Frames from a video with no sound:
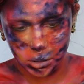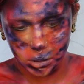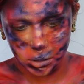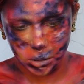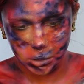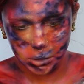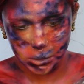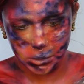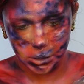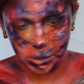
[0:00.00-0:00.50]

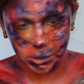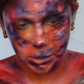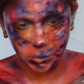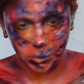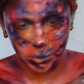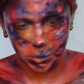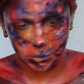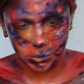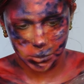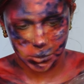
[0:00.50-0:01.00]
Looks like
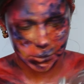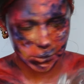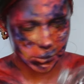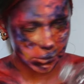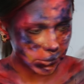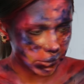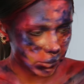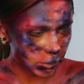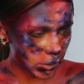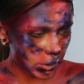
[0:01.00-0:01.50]
we would just
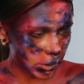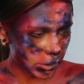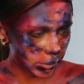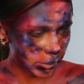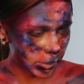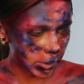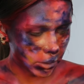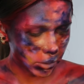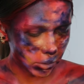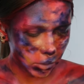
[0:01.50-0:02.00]
use a water
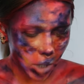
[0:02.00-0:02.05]
bottle.